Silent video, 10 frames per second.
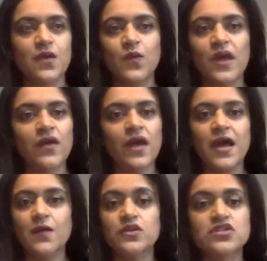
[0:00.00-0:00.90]
where I
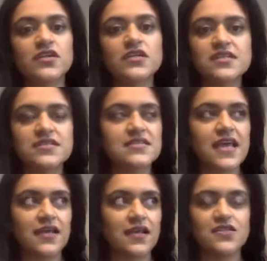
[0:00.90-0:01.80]
am, which looks
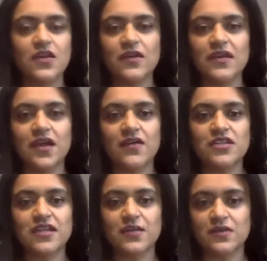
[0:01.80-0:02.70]
insane. I don't encourage
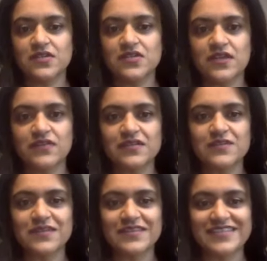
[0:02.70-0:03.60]
anyone to travel
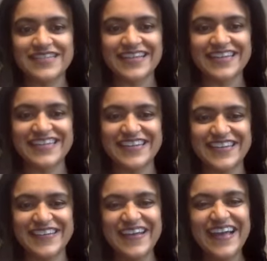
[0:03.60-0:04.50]
as much as I do,